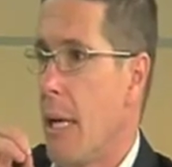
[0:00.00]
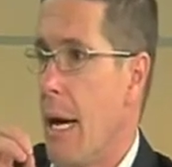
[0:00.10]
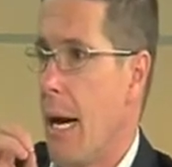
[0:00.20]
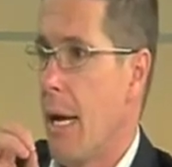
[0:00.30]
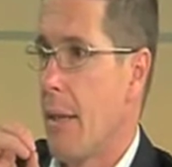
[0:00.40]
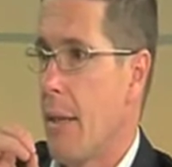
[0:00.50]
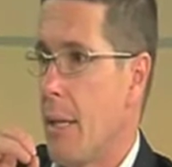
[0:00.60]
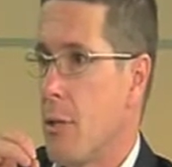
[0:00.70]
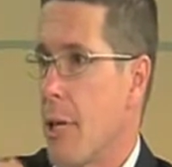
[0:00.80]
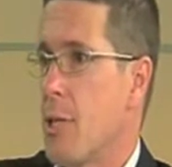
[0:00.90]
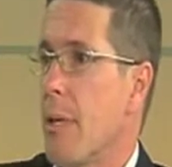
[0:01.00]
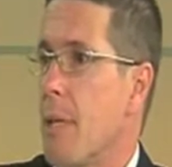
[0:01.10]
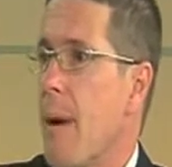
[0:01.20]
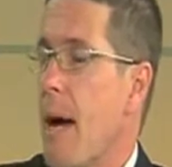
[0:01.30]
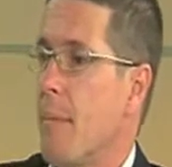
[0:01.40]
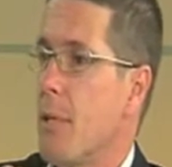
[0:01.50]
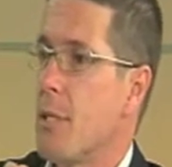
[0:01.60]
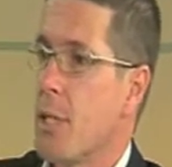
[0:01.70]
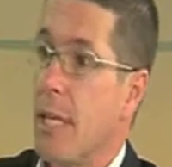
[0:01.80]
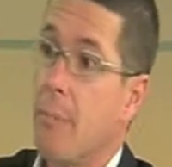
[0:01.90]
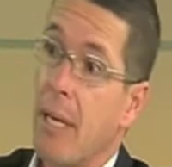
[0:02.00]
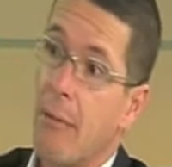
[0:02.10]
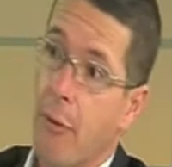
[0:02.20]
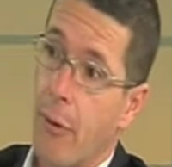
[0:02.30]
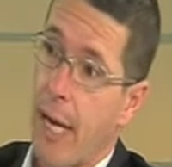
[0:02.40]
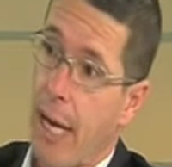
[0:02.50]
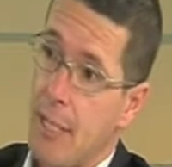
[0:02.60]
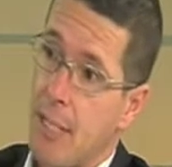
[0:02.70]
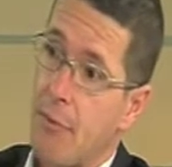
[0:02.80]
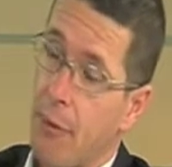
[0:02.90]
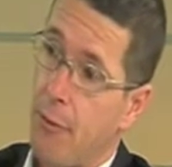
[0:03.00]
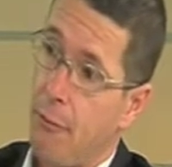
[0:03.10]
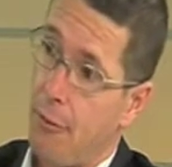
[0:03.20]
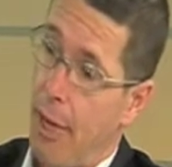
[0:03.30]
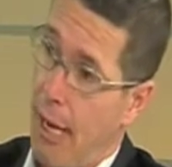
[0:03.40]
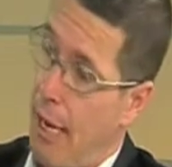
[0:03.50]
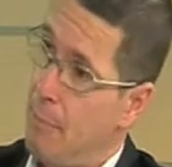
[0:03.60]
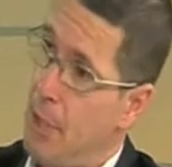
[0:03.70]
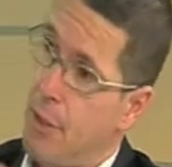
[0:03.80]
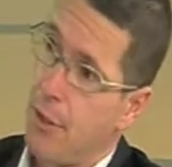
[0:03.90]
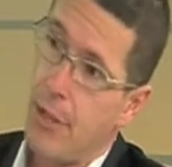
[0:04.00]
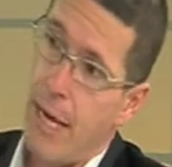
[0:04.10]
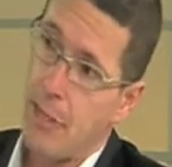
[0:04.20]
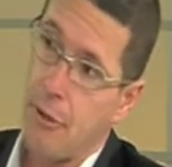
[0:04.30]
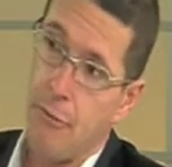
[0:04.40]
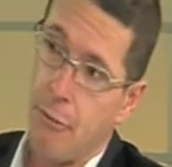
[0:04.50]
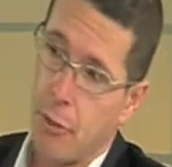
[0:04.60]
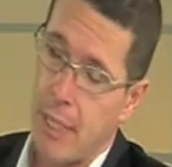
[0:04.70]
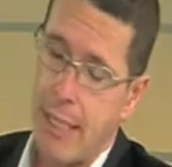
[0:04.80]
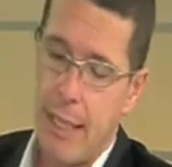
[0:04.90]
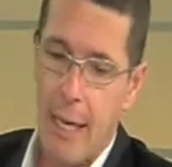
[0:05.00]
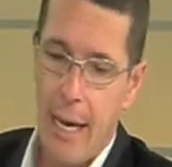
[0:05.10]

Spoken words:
the Treasury Department's GDP forecasts for up to 2040,